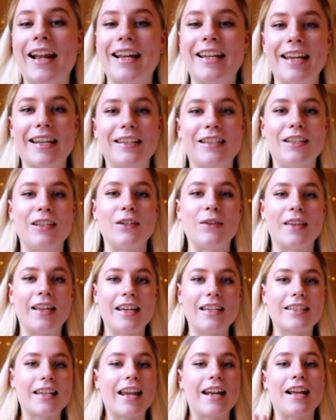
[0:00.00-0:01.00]
I get to do
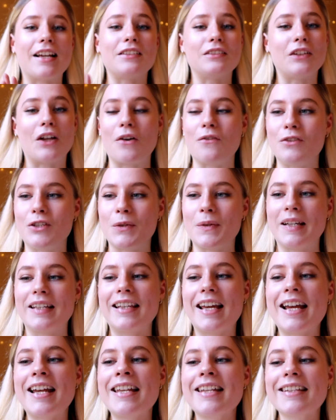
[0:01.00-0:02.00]
this and I love doing
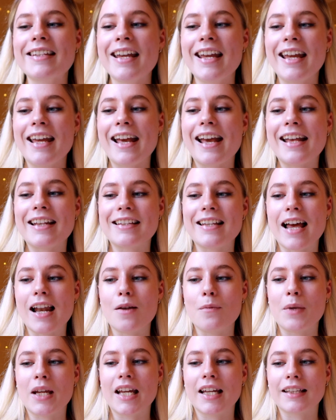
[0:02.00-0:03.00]
this, instead
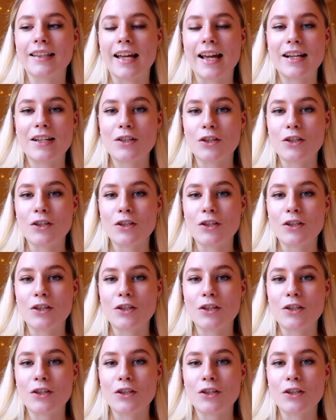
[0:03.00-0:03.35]
of being like